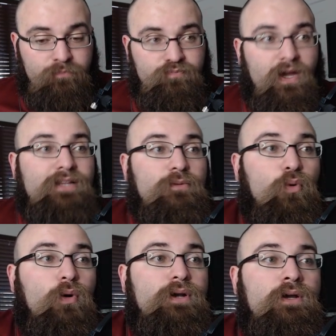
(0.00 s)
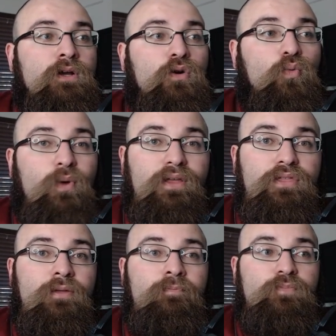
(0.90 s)
Tyler Boyd
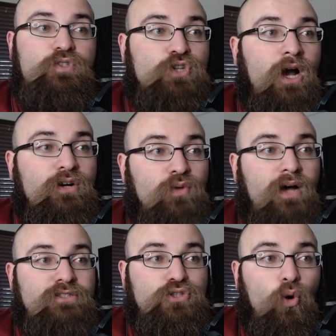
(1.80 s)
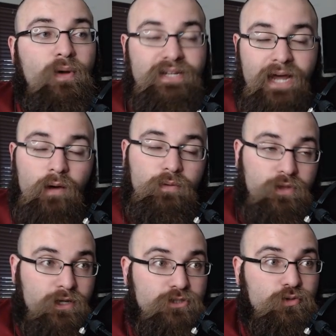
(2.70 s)
with John Ross going down with
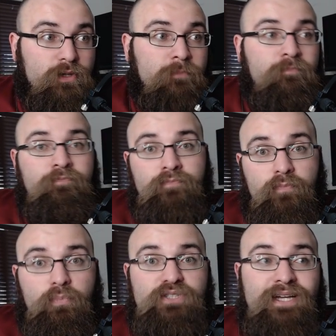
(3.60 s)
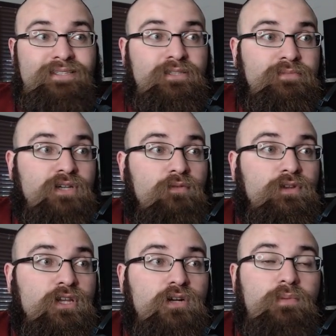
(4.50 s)
an injury presents himself a
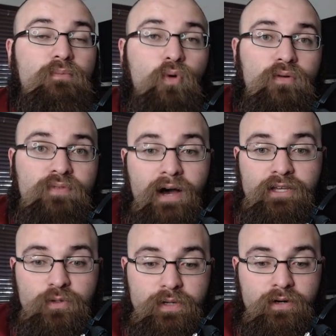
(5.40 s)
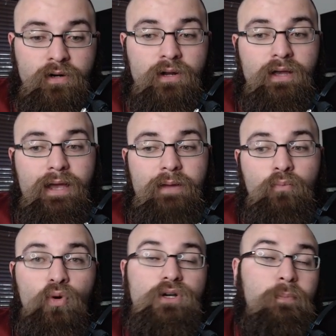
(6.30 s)
little bit more value here and
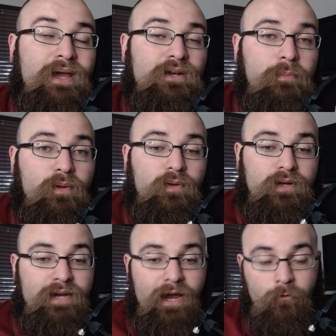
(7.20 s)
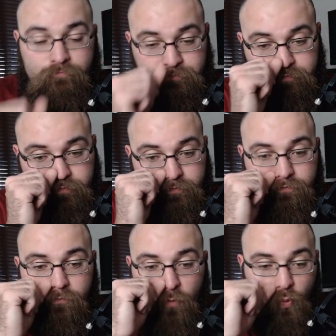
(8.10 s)
more dependability. Now,
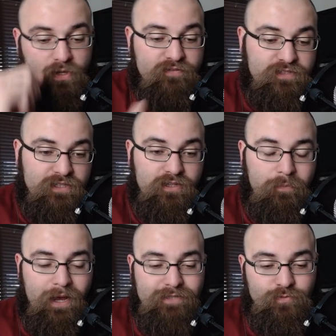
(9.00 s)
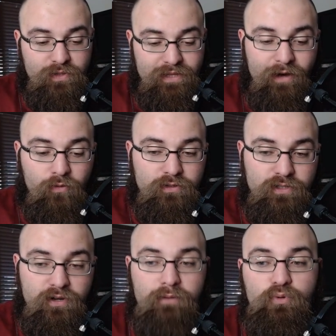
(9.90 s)
we have seen in the past without
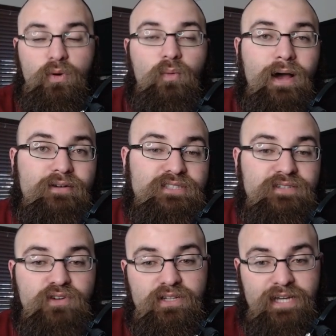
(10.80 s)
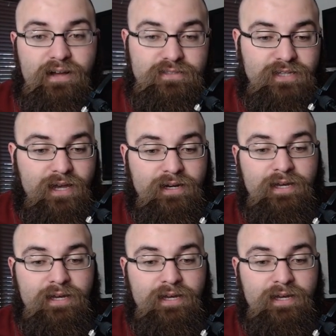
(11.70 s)
the number one wide receiver on the outside,